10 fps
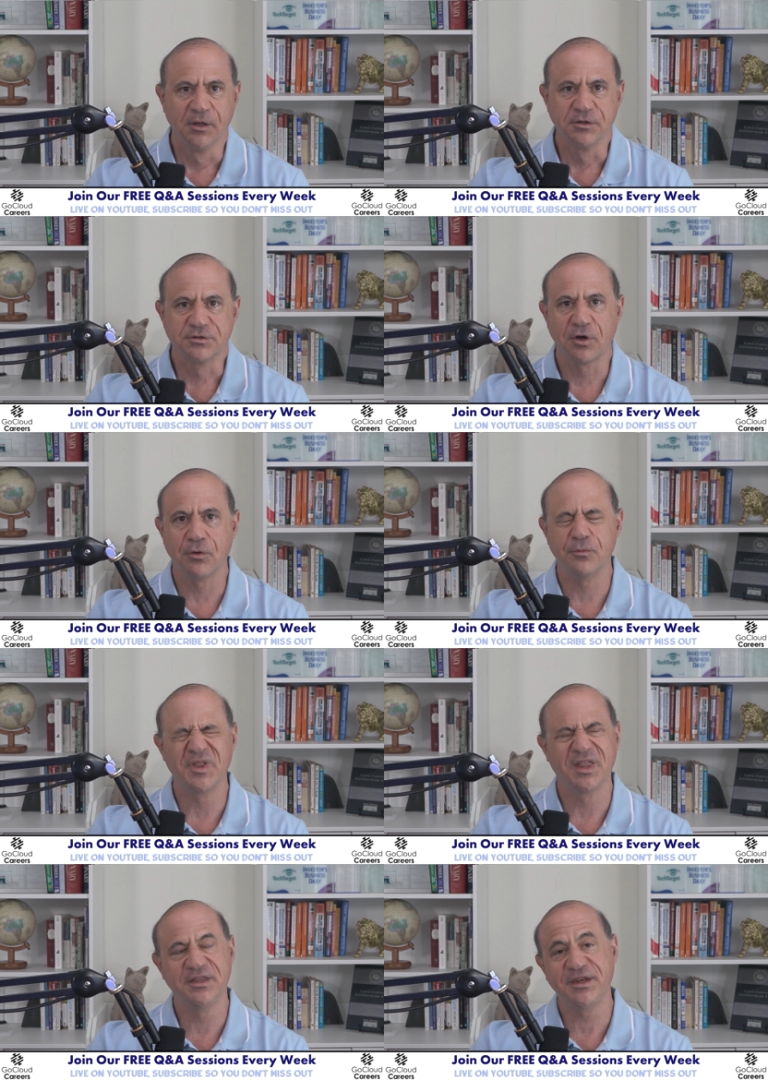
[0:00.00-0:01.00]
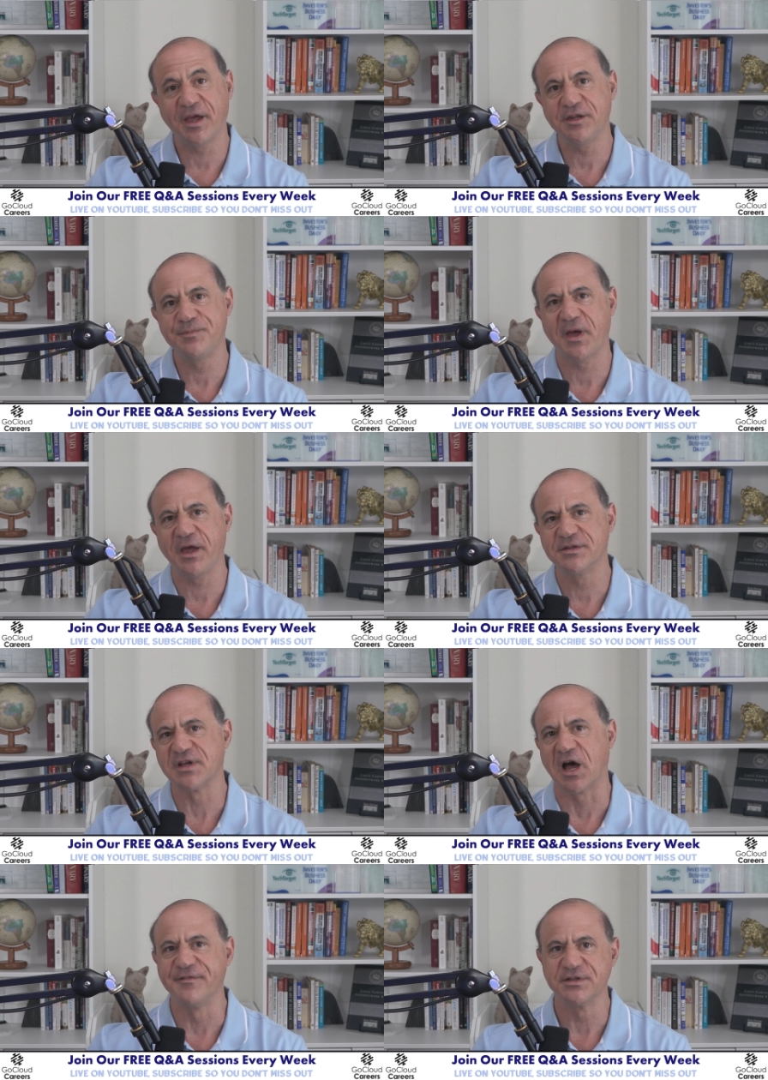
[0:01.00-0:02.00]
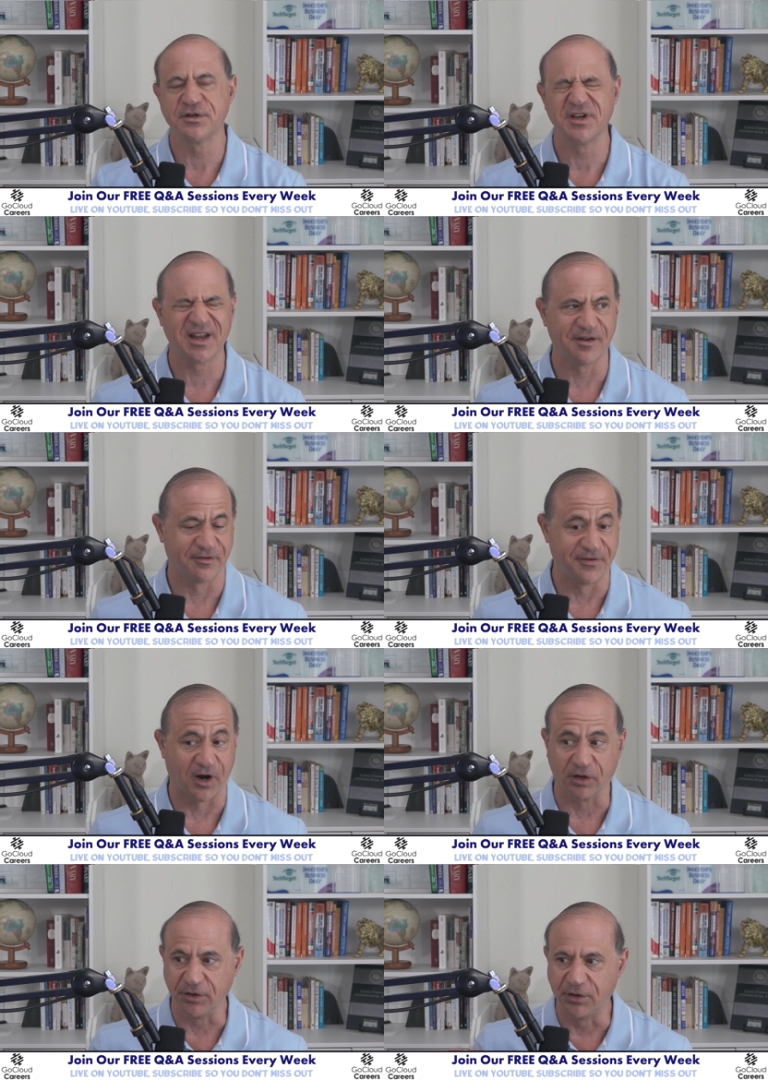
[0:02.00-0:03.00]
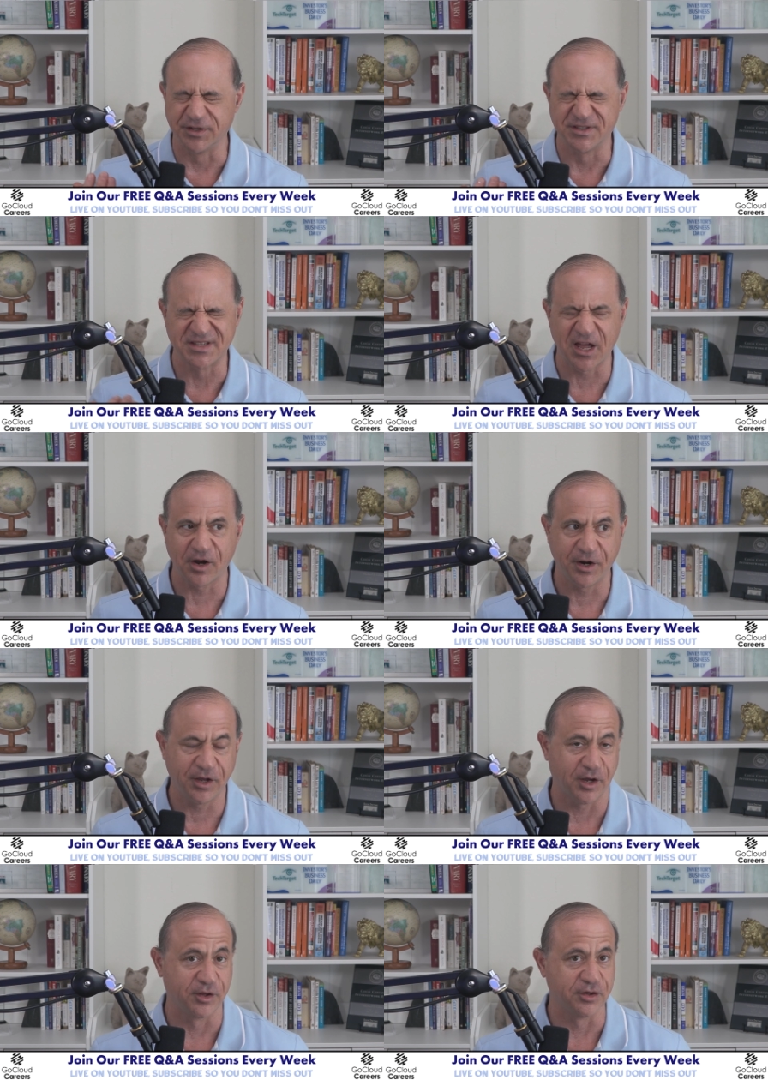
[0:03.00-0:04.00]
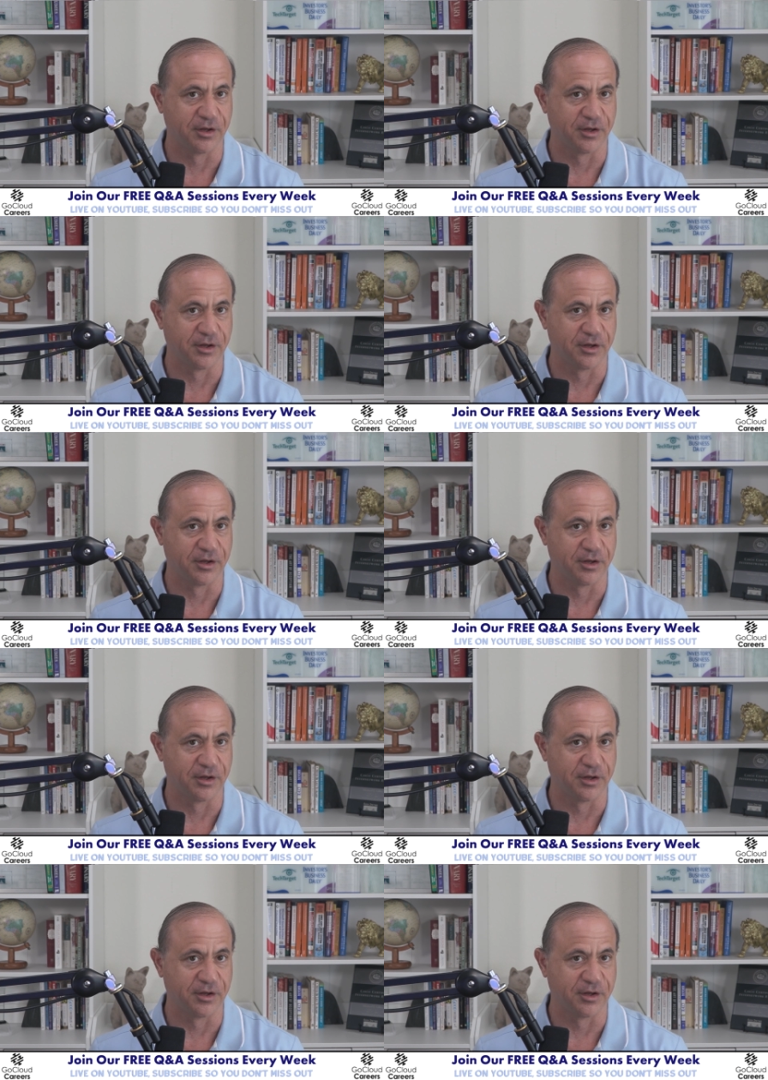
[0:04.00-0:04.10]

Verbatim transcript: So the next pay is obviously going to have a fairly good salary, and you'll